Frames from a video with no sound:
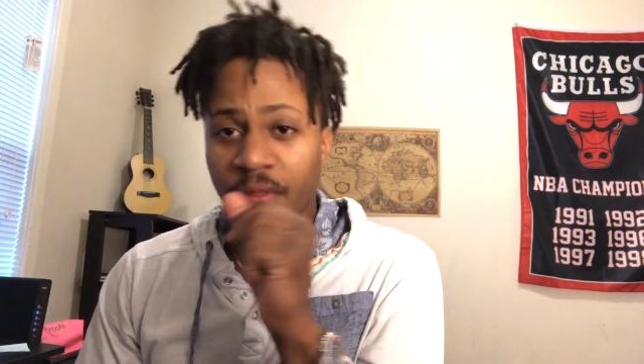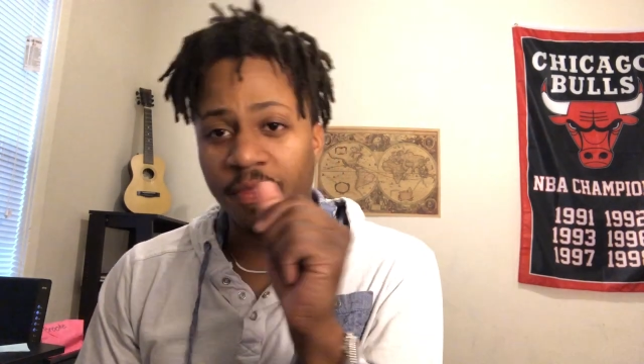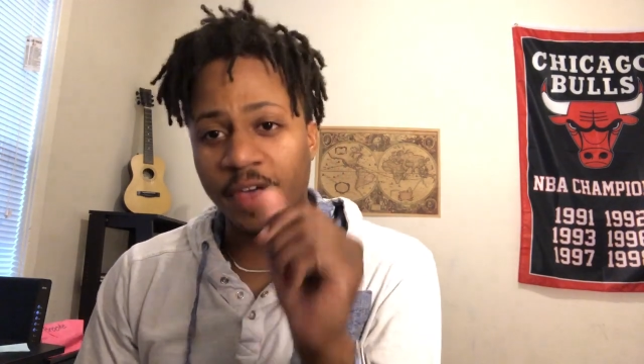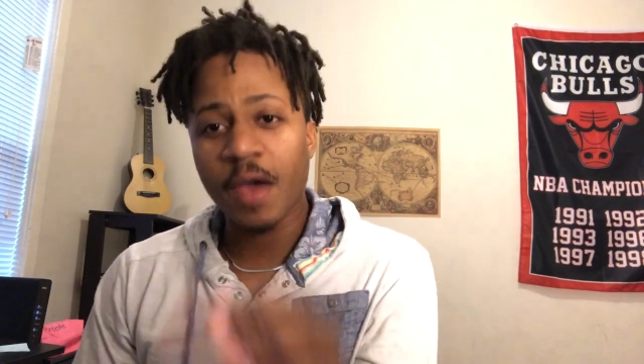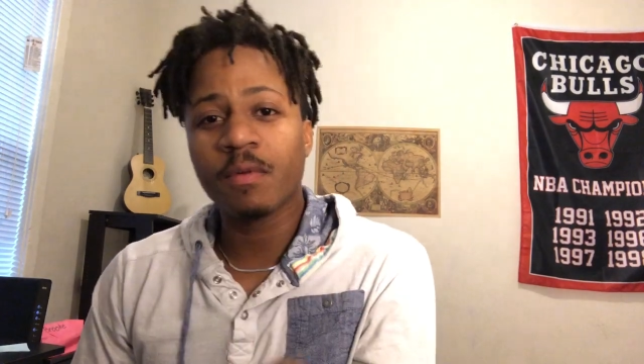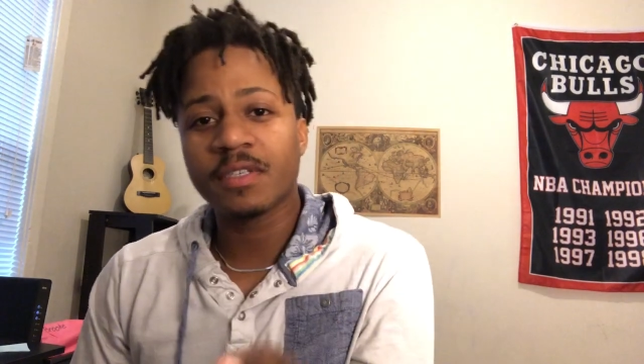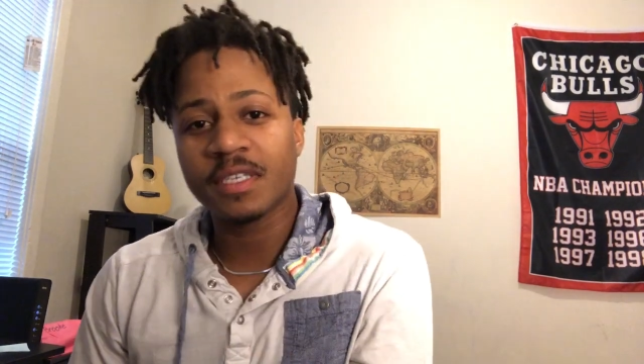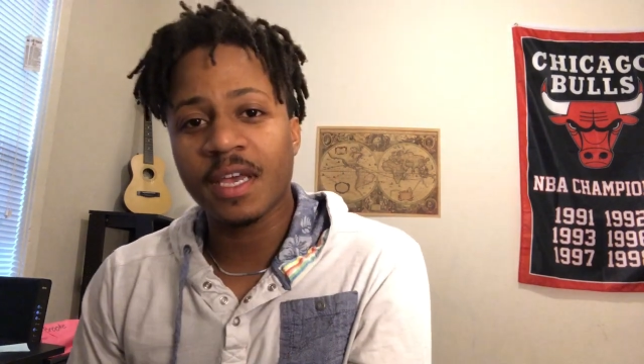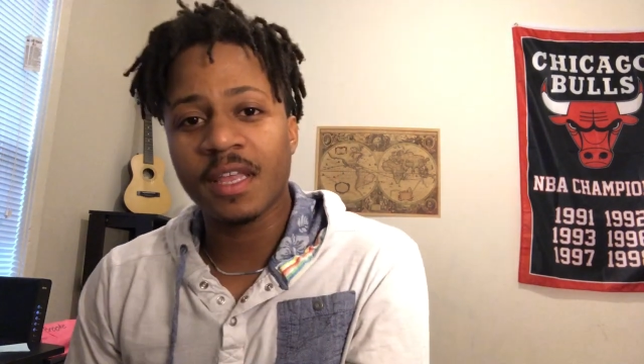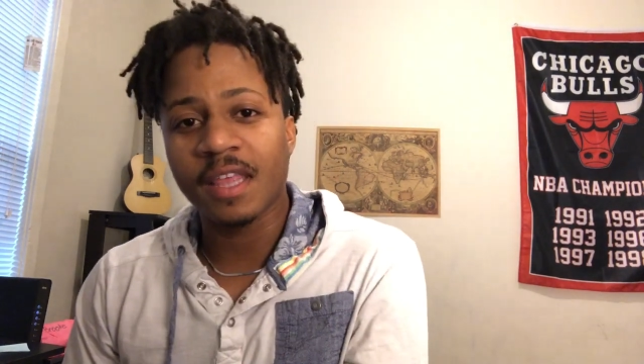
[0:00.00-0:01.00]
they were
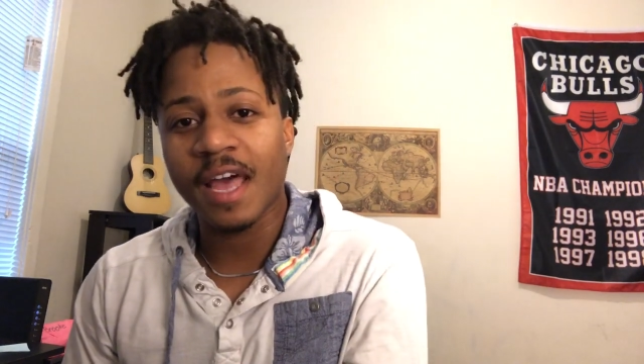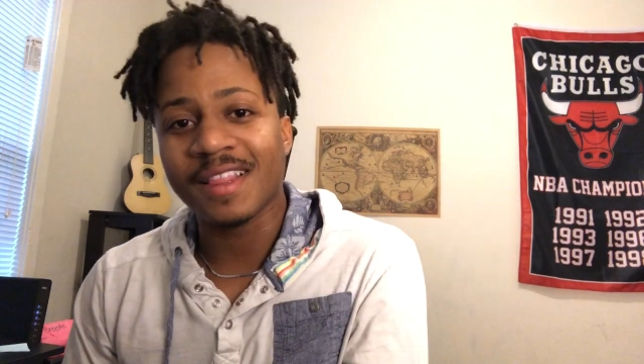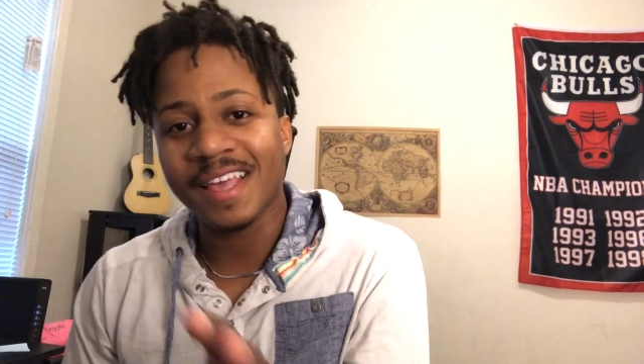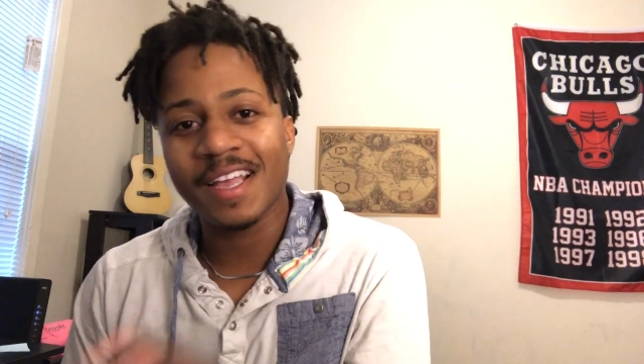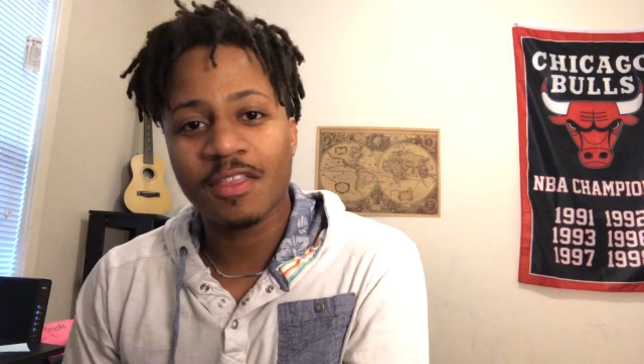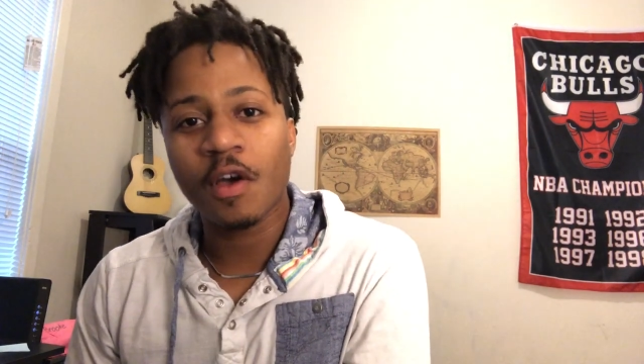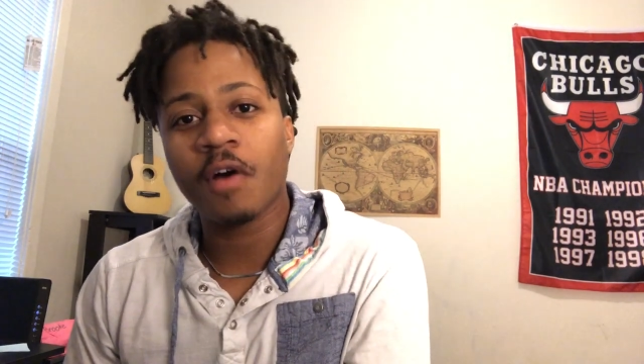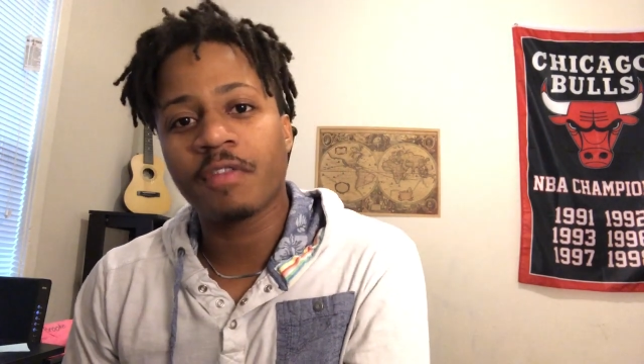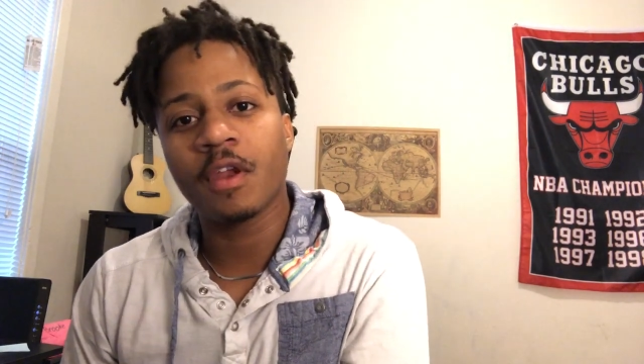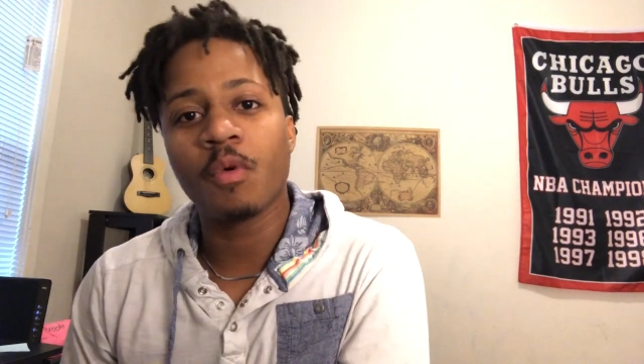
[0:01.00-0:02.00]
saying that they
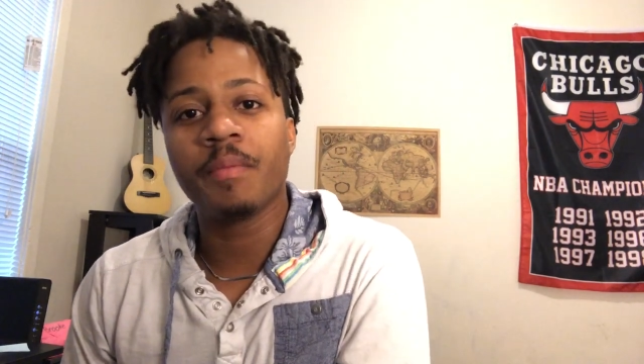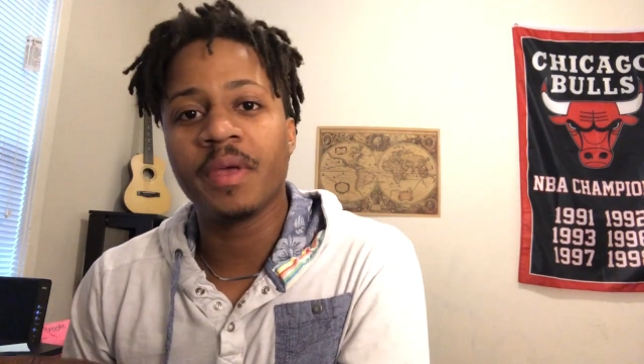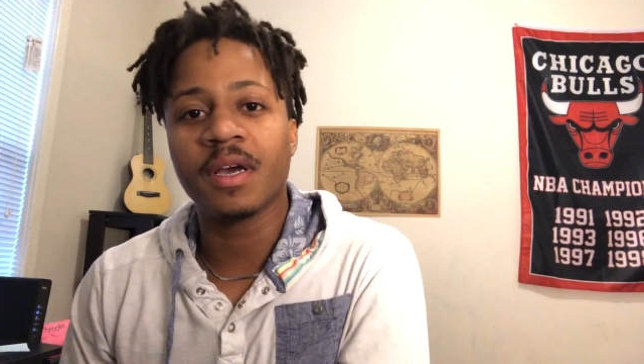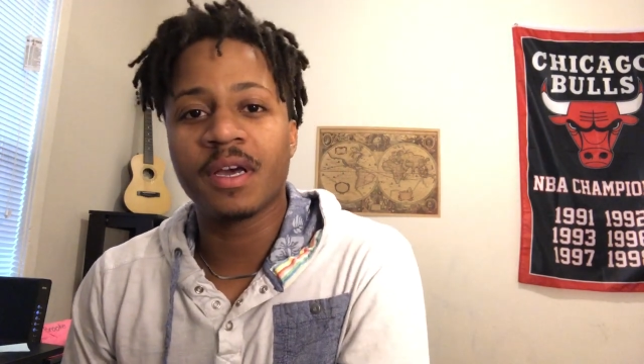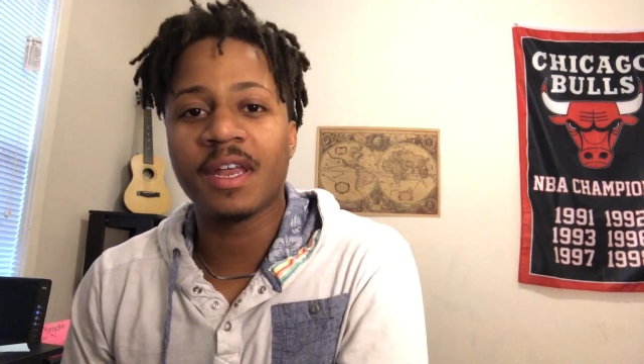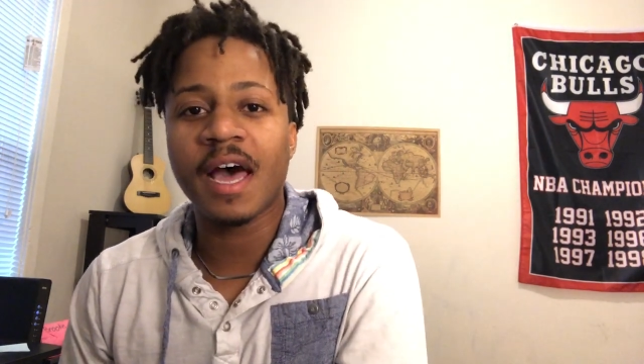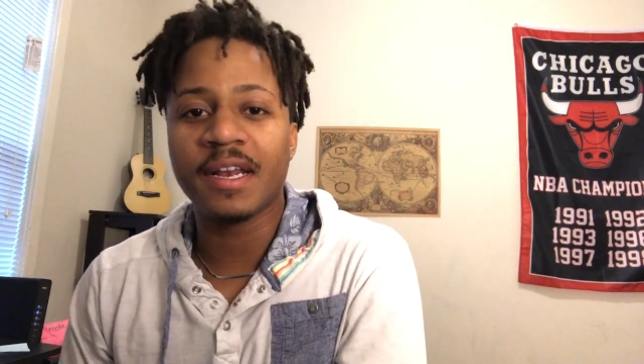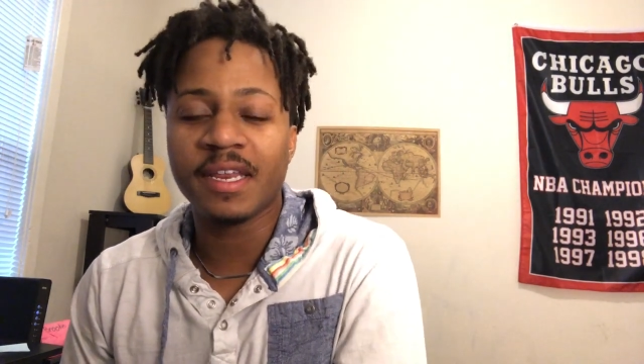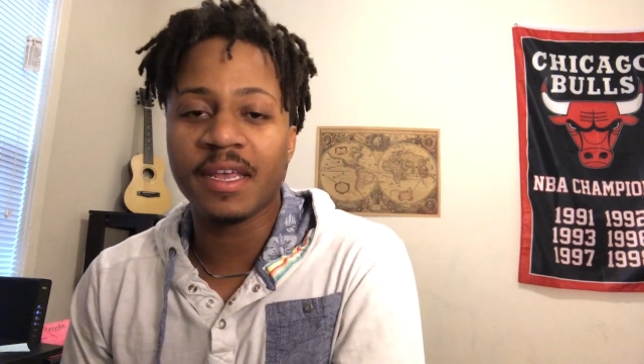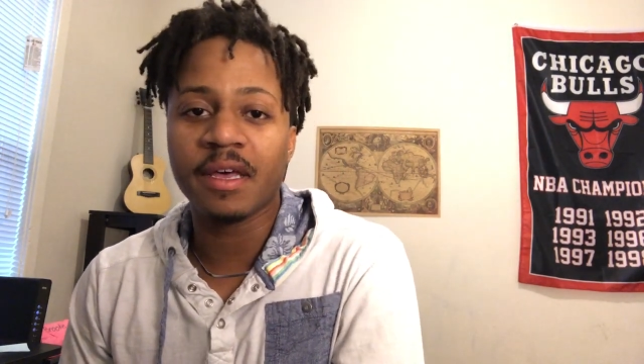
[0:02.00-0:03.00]
thought that it would be a good
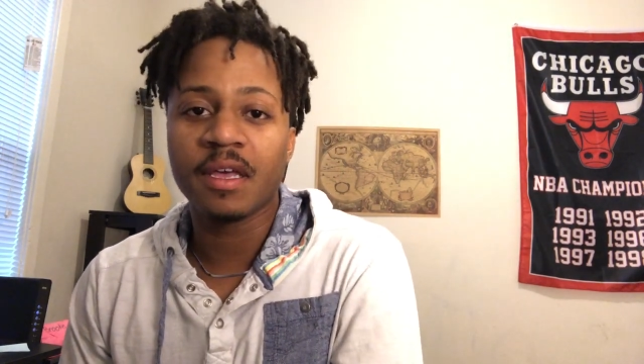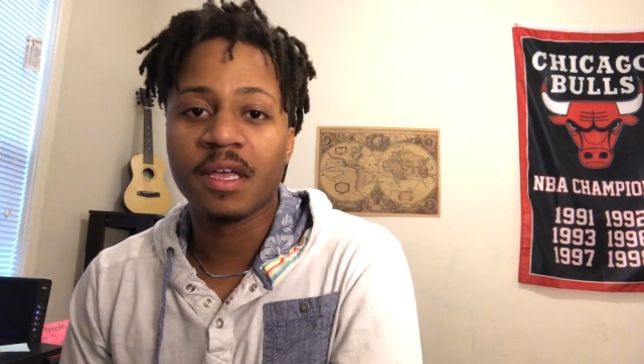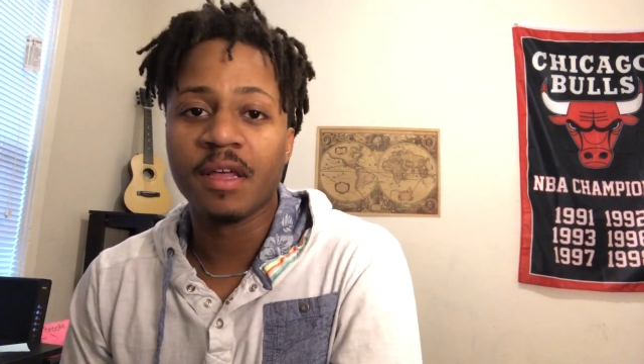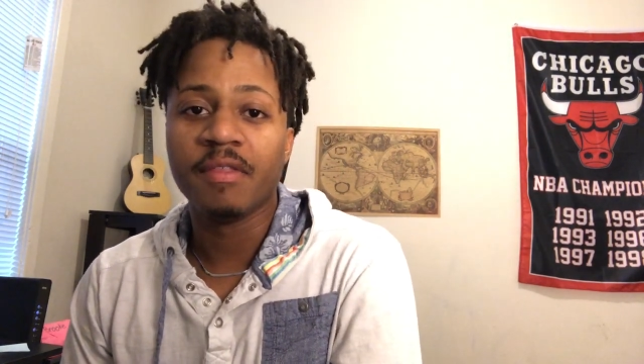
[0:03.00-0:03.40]
idea